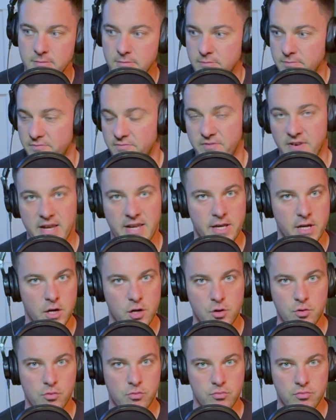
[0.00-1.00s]

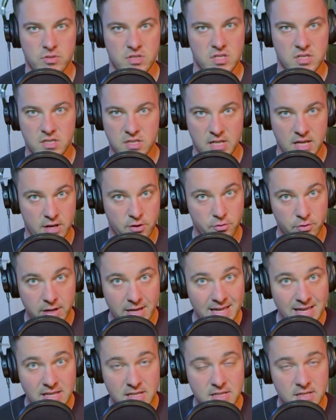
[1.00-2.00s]
video
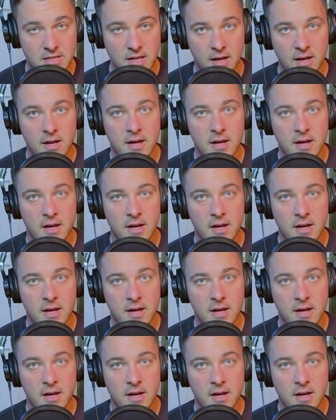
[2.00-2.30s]
series,